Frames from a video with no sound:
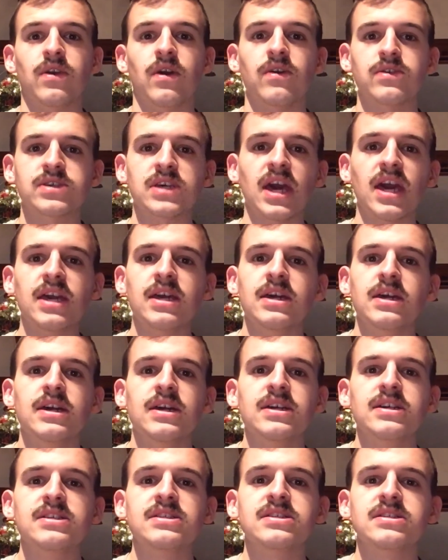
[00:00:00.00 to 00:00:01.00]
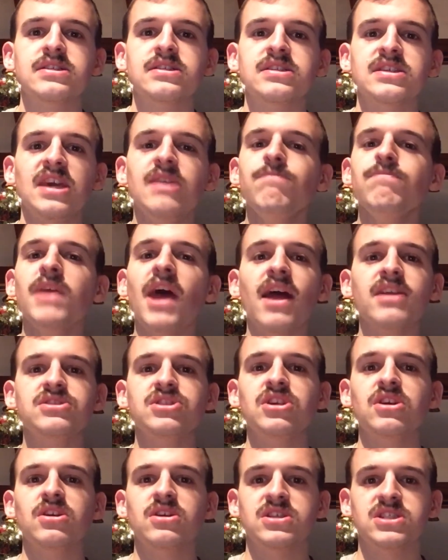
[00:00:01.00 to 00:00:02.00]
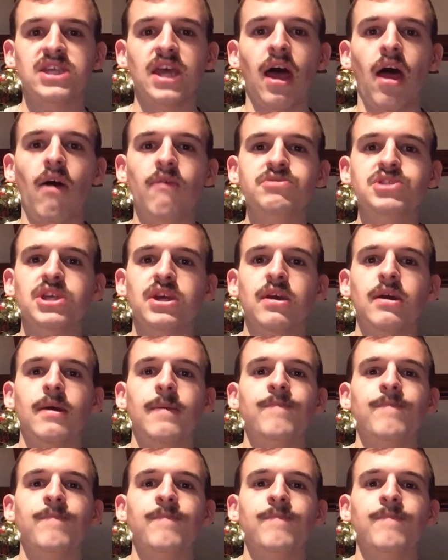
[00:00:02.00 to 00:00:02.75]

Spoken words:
Okay? Keep that to yourselves,